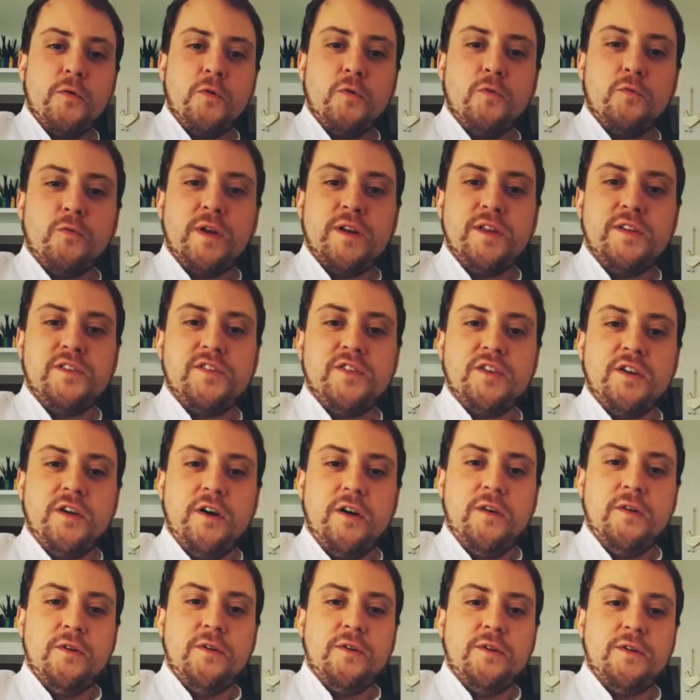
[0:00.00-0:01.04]
Ready to
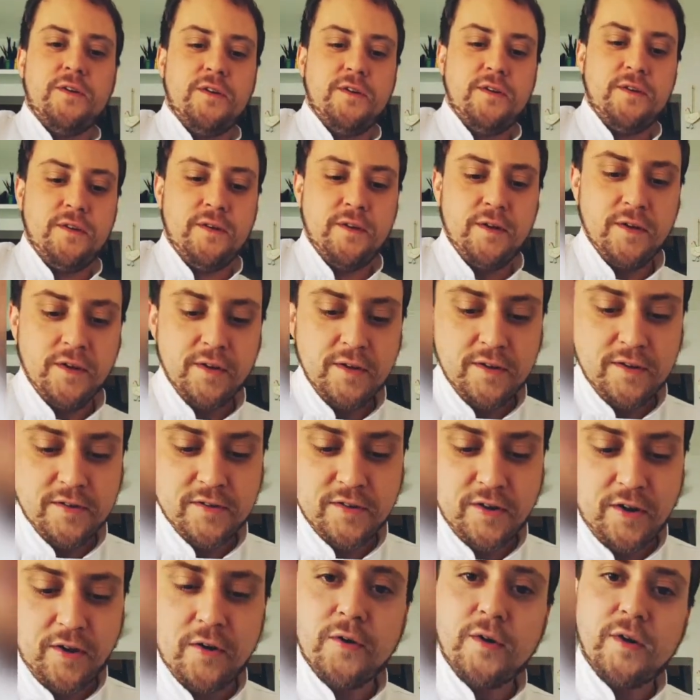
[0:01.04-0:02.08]
go.
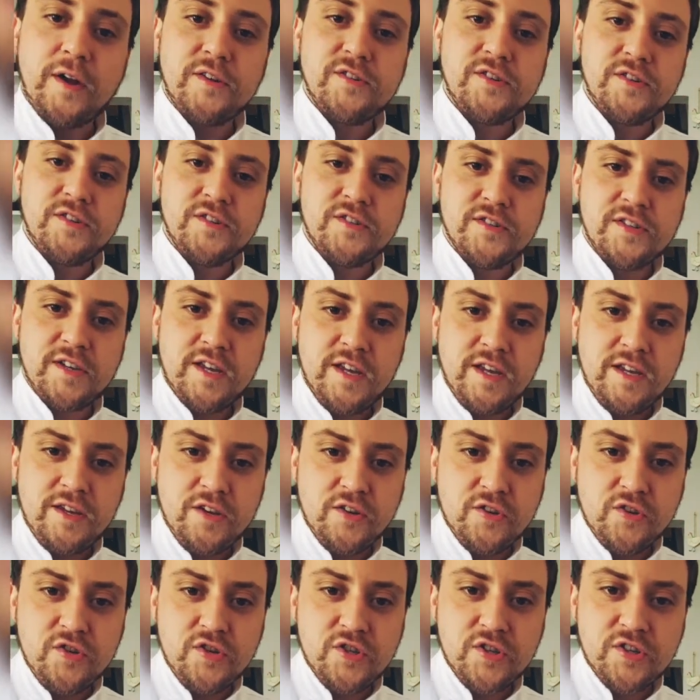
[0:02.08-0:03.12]
So as you can see, you
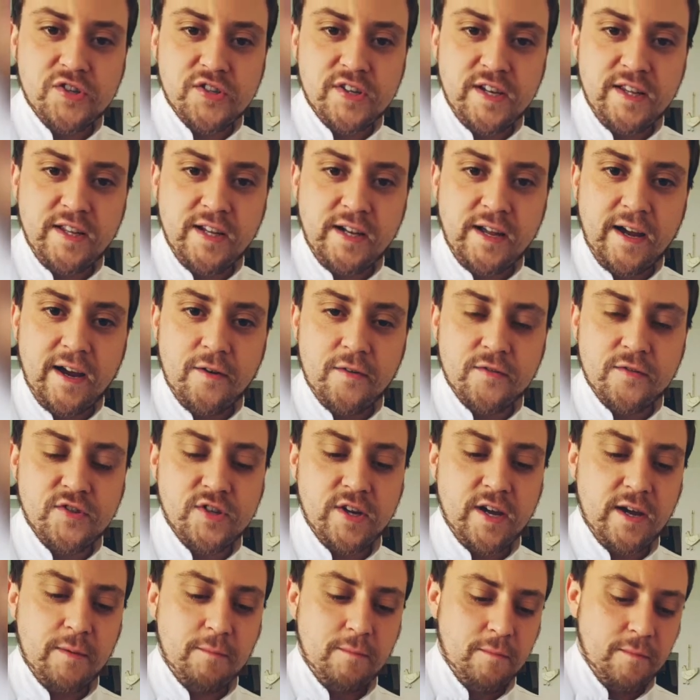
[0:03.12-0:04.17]
can just see the layer of
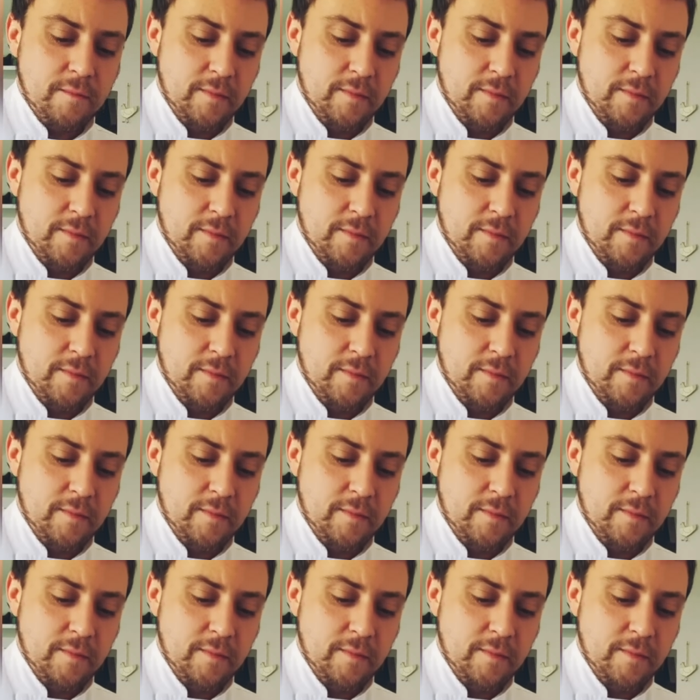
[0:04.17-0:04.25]
jam